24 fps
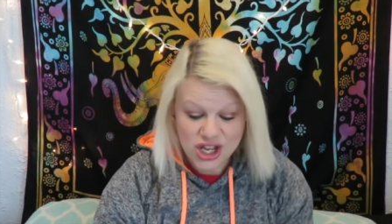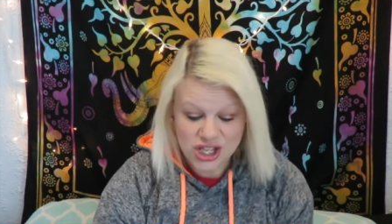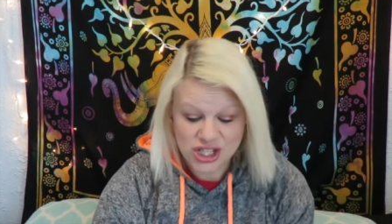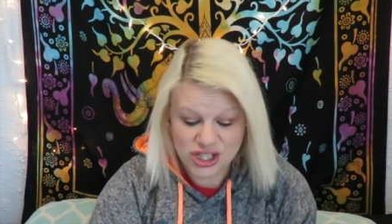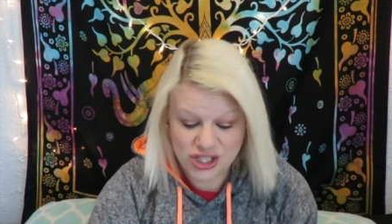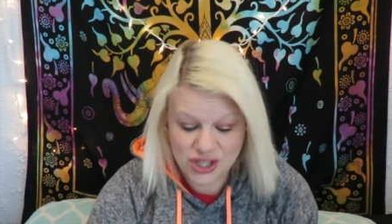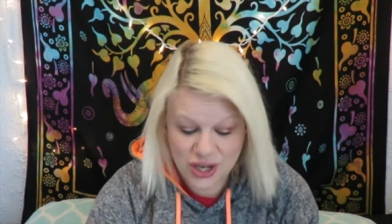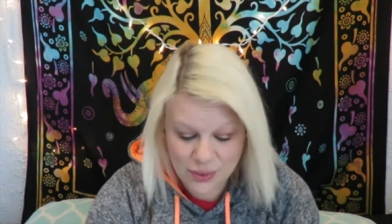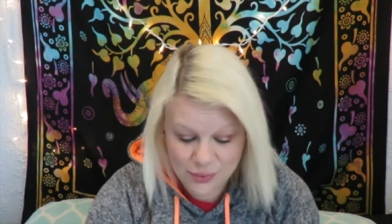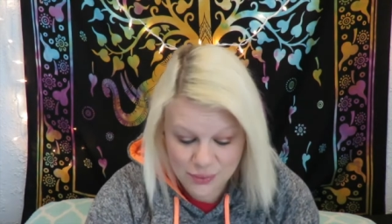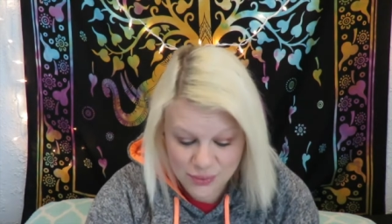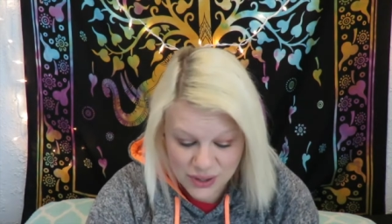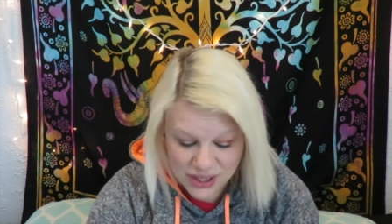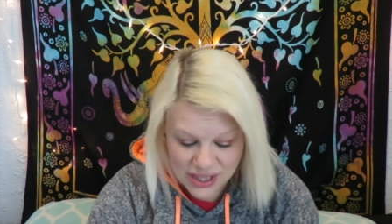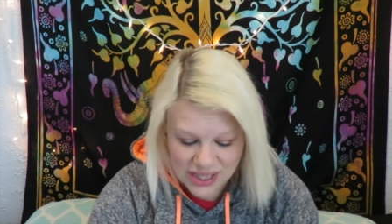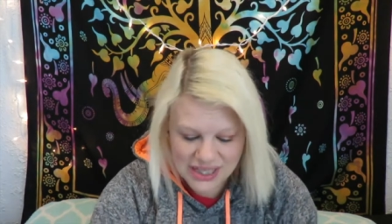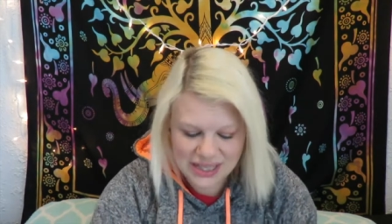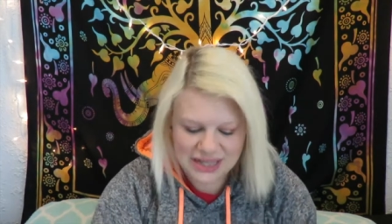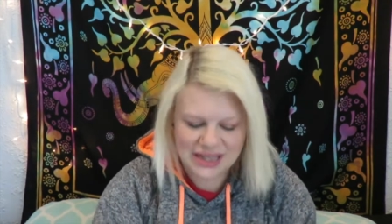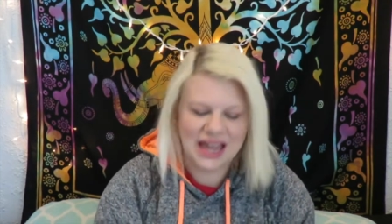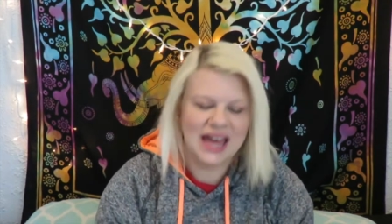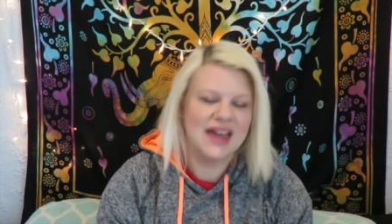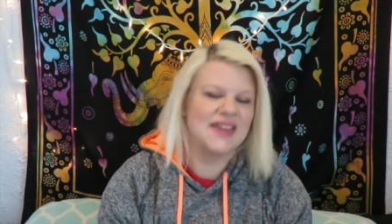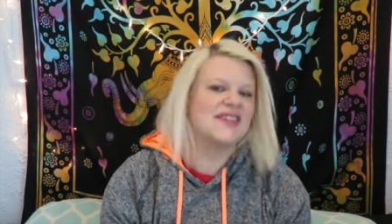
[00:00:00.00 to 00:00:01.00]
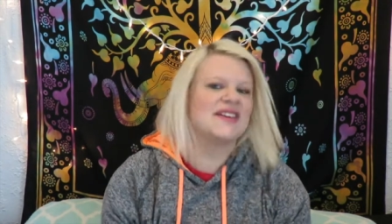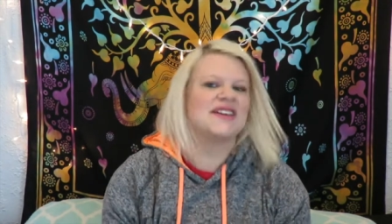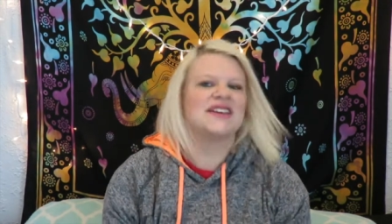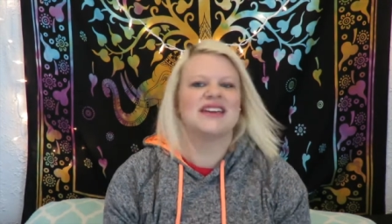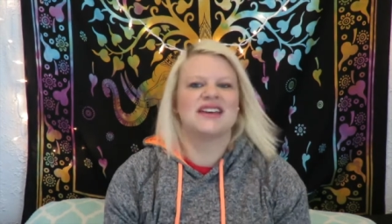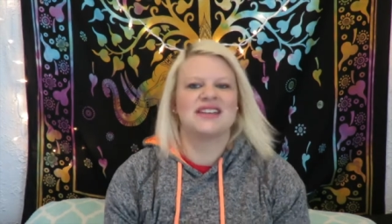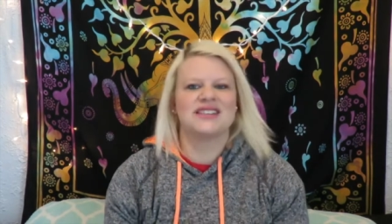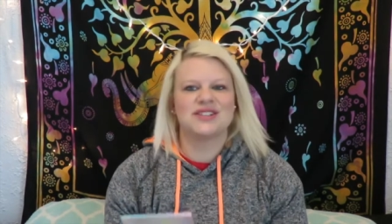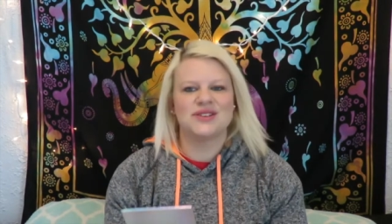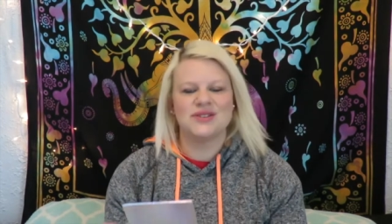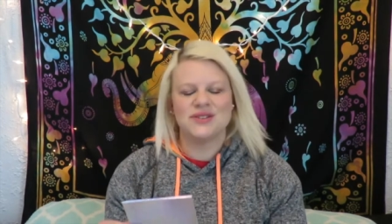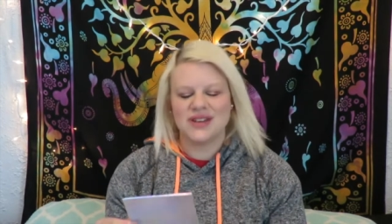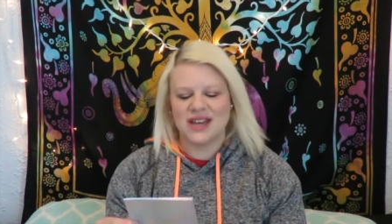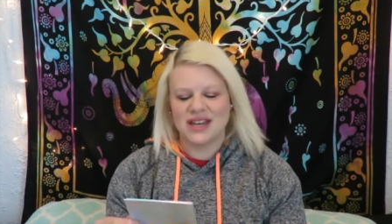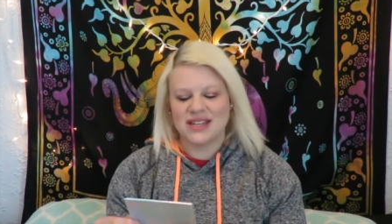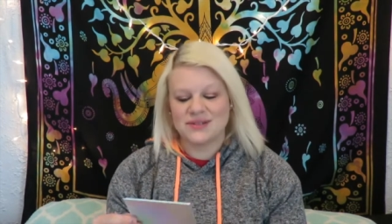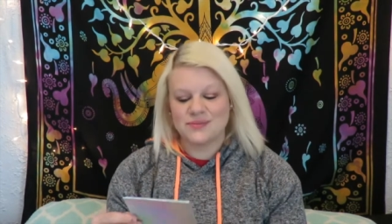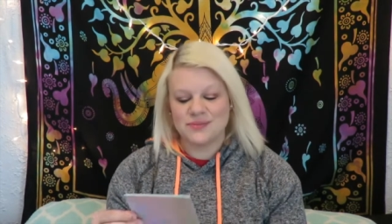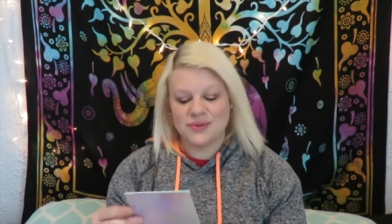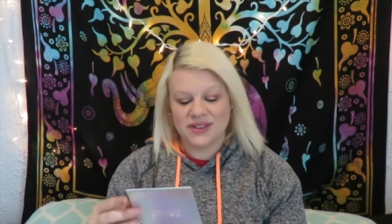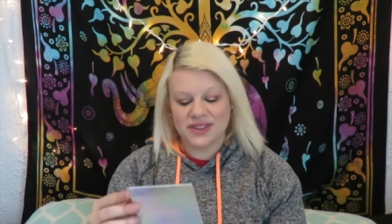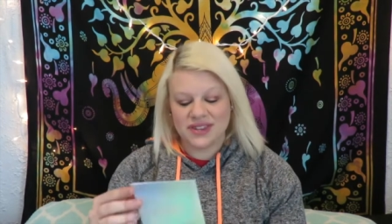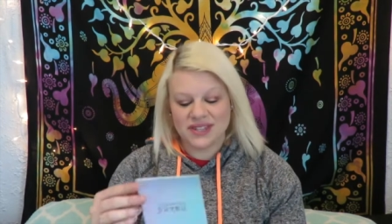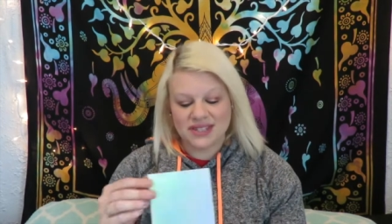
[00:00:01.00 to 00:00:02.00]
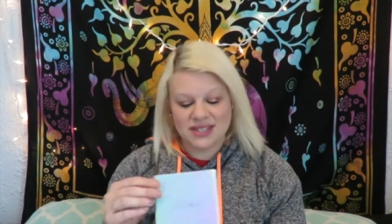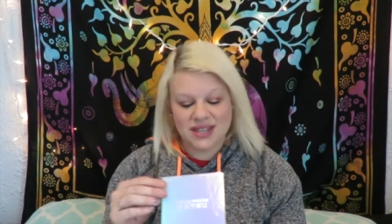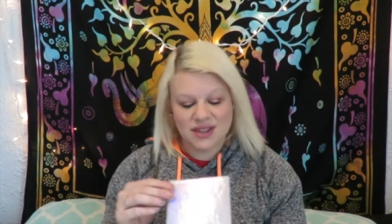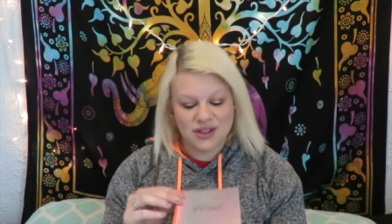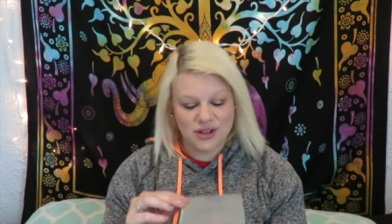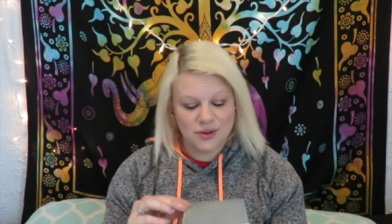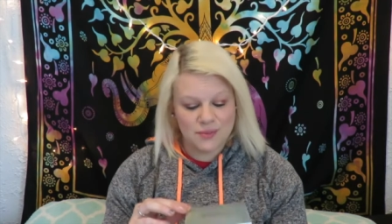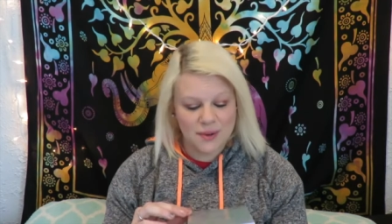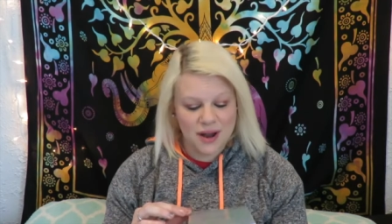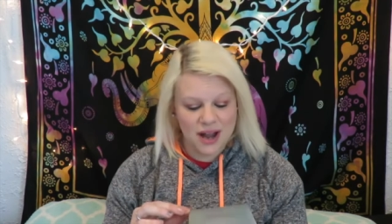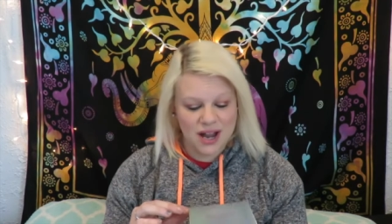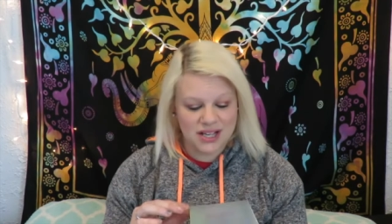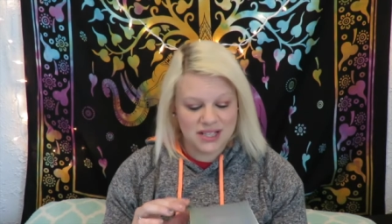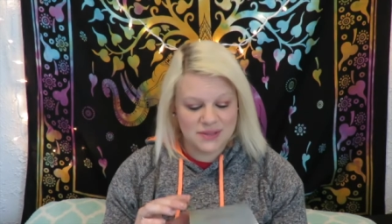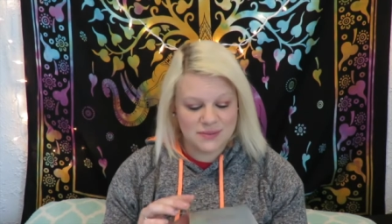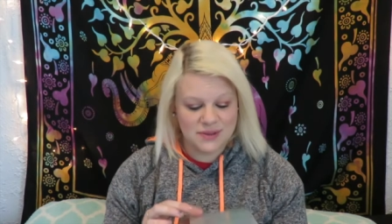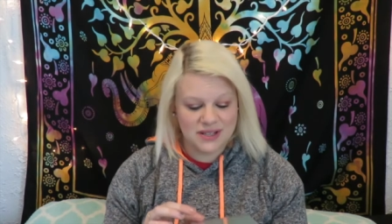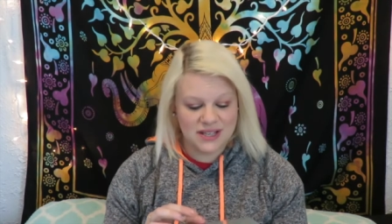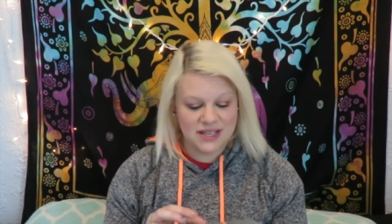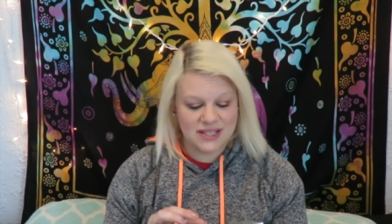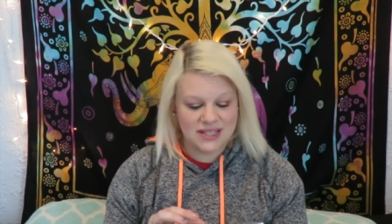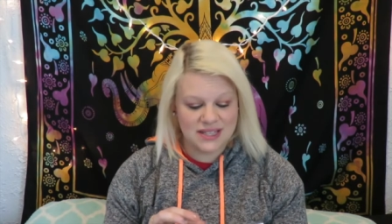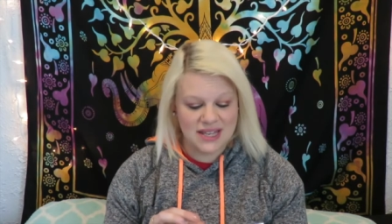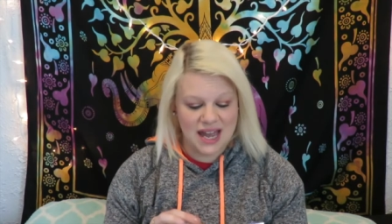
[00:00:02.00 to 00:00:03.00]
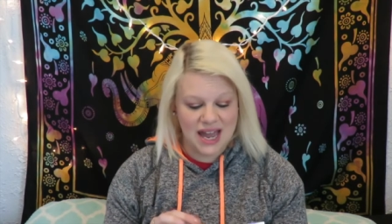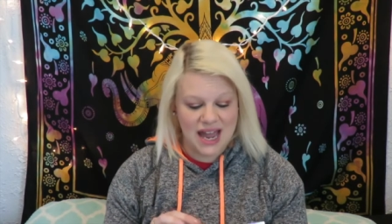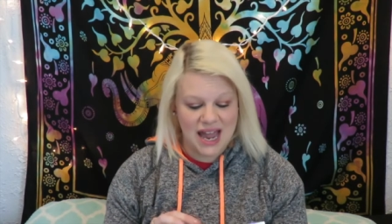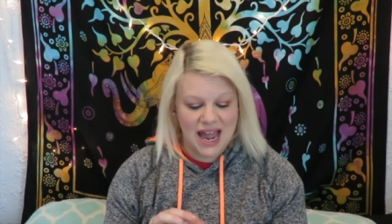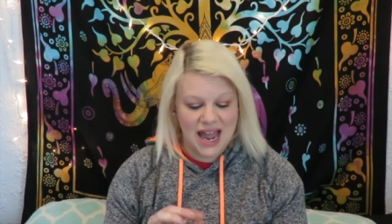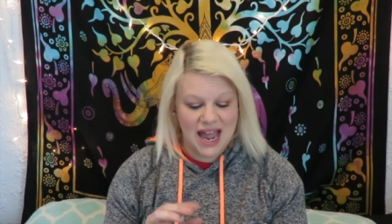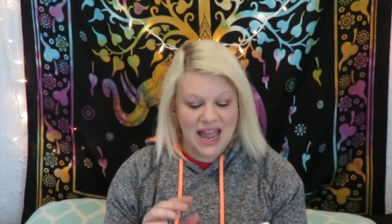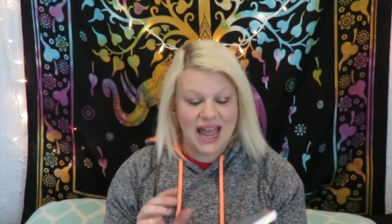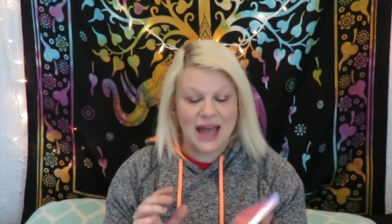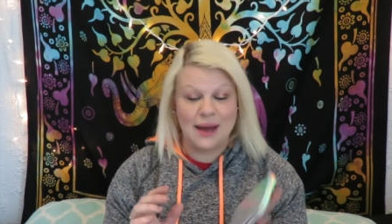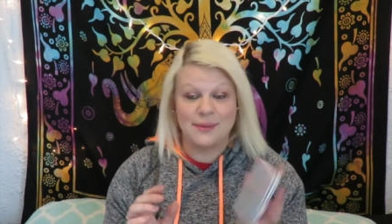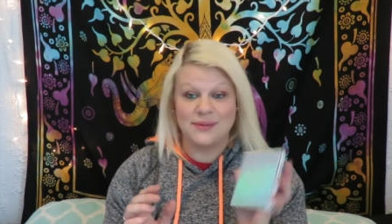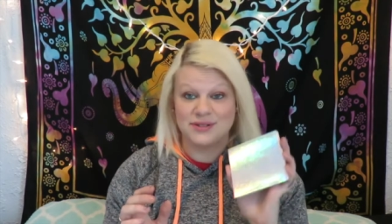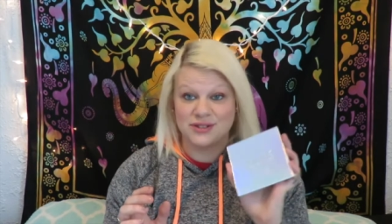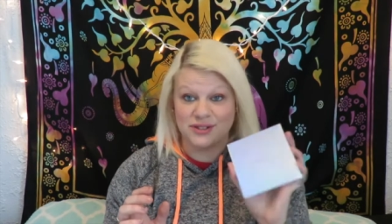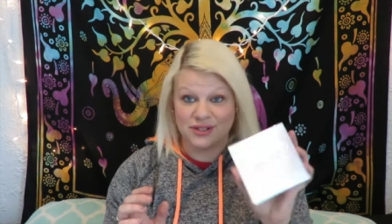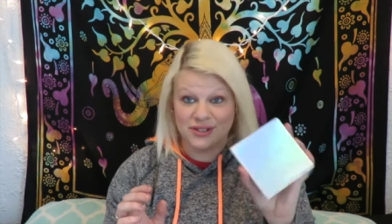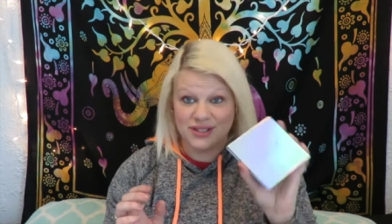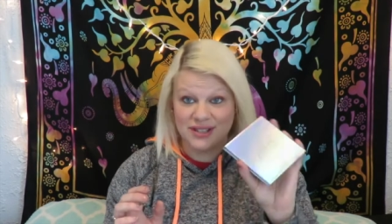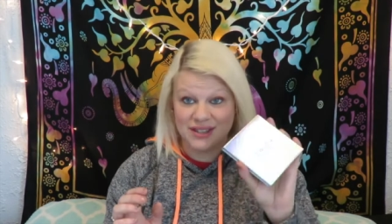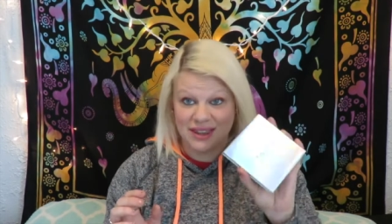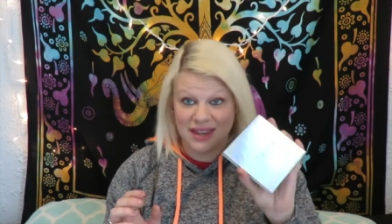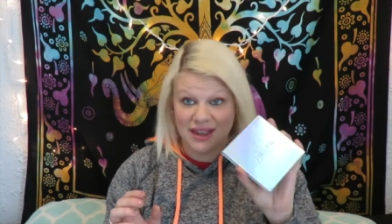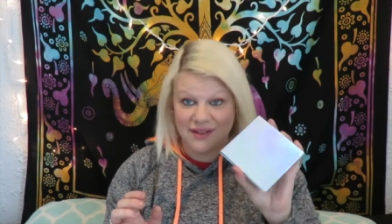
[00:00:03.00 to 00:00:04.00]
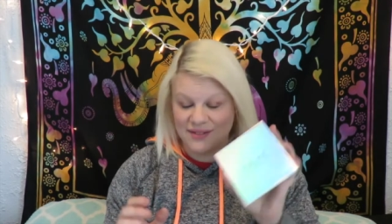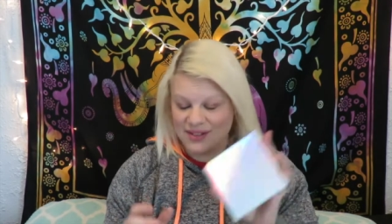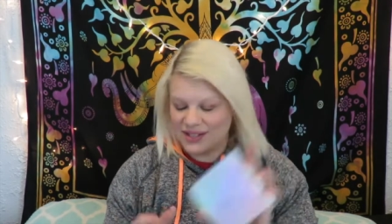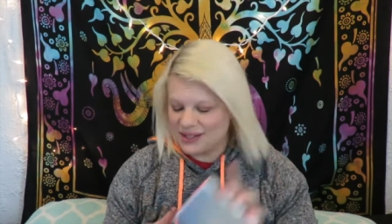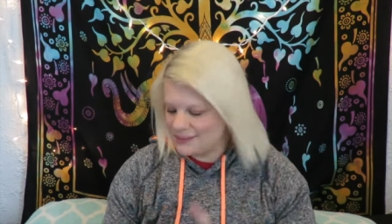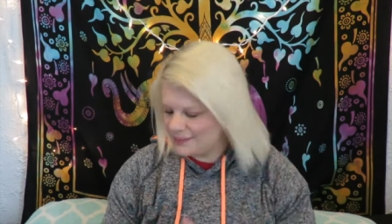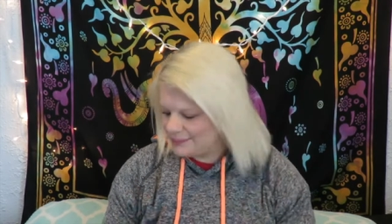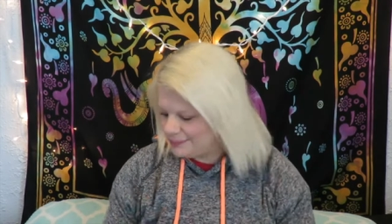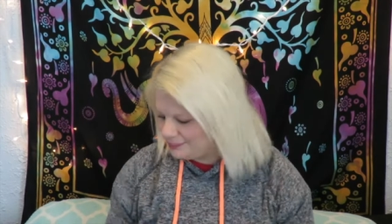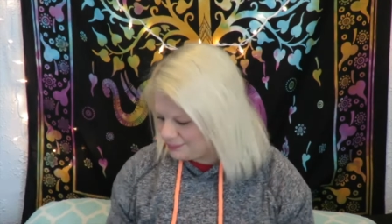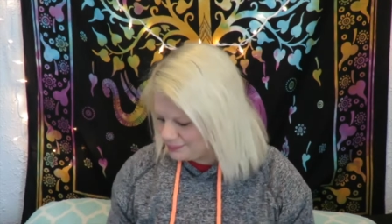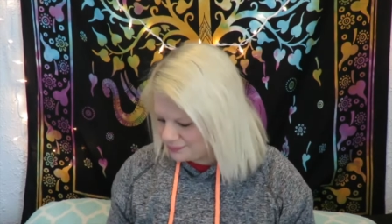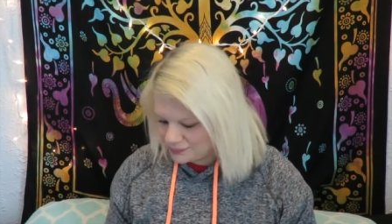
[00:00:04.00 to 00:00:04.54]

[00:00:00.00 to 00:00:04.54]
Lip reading: So I'm really glad that YAS put this in their box because I absolutely love it.